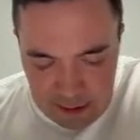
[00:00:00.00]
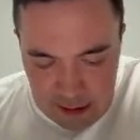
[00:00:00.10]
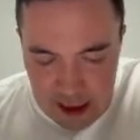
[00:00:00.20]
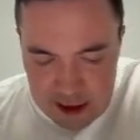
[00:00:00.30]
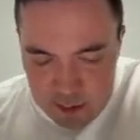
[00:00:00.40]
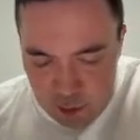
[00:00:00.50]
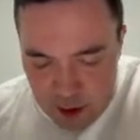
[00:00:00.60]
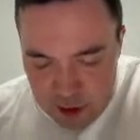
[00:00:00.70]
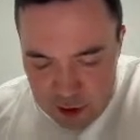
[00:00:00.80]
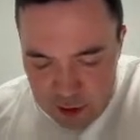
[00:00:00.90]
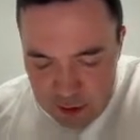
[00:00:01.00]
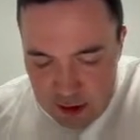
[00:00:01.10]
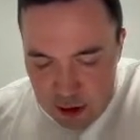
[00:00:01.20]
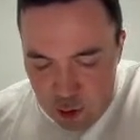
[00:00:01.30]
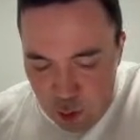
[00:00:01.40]
expiration,
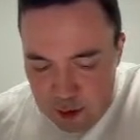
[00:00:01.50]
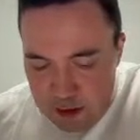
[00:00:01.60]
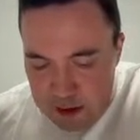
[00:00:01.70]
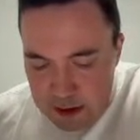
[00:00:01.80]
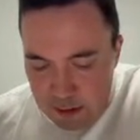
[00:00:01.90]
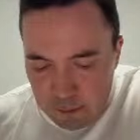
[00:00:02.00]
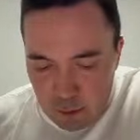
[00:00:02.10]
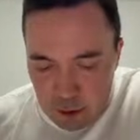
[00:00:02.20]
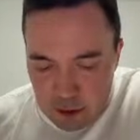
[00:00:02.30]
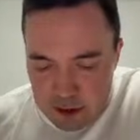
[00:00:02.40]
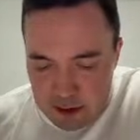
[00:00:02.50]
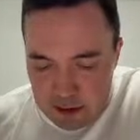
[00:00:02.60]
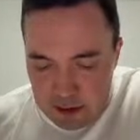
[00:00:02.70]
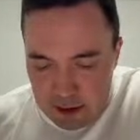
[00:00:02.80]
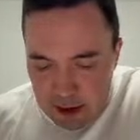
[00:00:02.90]
and quantity of orders,
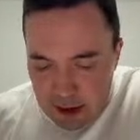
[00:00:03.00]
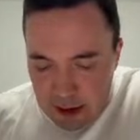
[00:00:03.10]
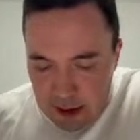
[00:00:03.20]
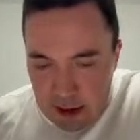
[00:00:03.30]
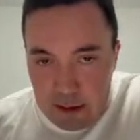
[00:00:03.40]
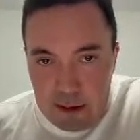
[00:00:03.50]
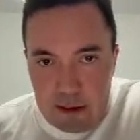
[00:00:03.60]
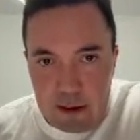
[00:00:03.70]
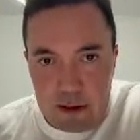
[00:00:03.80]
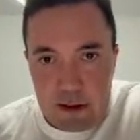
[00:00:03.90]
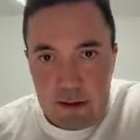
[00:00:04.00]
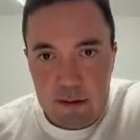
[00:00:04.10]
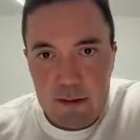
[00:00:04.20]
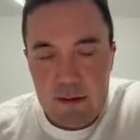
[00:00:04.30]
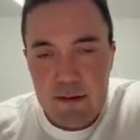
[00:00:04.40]
and the
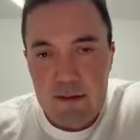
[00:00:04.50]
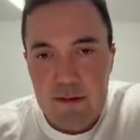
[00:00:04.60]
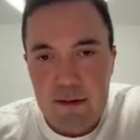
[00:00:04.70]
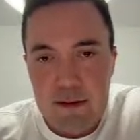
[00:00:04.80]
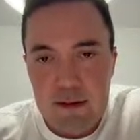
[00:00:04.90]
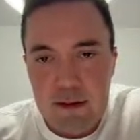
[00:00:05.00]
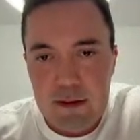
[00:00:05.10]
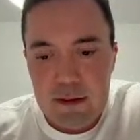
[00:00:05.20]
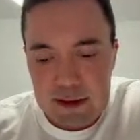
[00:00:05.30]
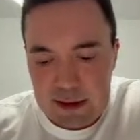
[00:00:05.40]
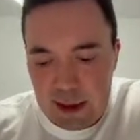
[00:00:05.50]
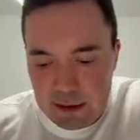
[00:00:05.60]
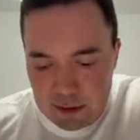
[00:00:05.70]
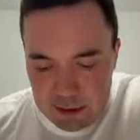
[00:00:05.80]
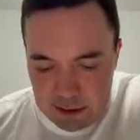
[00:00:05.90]

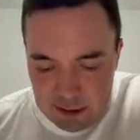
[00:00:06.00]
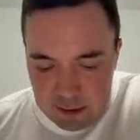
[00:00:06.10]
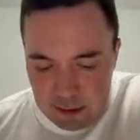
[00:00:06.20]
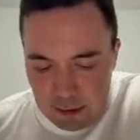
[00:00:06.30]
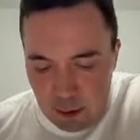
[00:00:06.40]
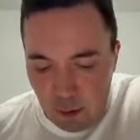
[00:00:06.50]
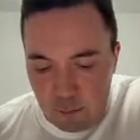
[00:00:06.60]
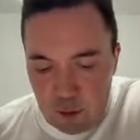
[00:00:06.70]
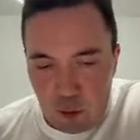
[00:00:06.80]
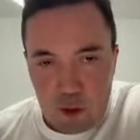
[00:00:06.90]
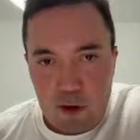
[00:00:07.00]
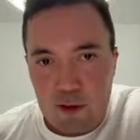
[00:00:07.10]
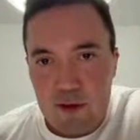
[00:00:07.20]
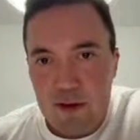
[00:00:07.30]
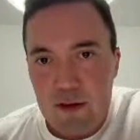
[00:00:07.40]
status of an order,
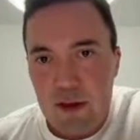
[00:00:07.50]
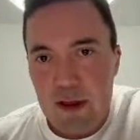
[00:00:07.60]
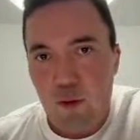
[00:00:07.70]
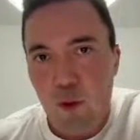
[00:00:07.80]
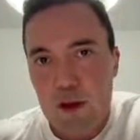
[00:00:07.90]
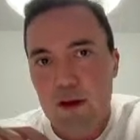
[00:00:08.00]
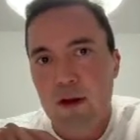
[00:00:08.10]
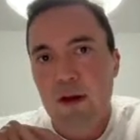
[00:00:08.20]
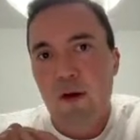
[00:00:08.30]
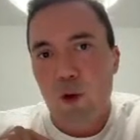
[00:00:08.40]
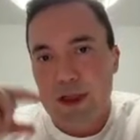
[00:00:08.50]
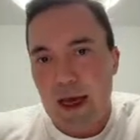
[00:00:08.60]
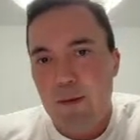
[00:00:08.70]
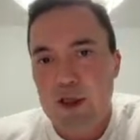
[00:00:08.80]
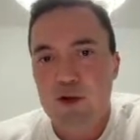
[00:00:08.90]
like what
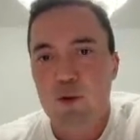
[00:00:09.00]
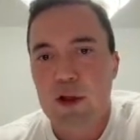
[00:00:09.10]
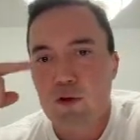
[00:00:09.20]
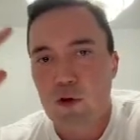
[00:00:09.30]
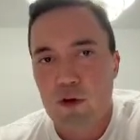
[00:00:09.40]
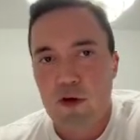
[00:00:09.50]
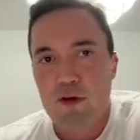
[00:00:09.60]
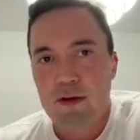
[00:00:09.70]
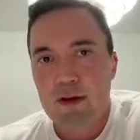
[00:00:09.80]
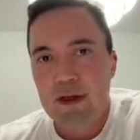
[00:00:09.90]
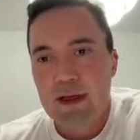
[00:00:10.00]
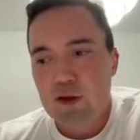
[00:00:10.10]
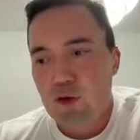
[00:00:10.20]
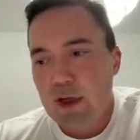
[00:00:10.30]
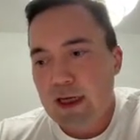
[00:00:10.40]
happens with an order
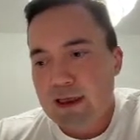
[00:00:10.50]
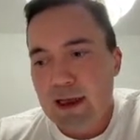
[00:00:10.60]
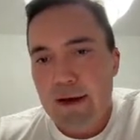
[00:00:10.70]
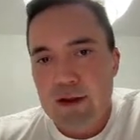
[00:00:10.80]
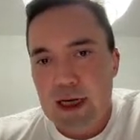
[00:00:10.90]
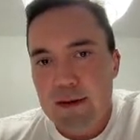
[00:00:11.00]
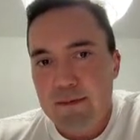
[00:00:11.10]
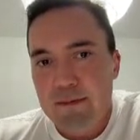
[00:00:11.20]
during its lifetime.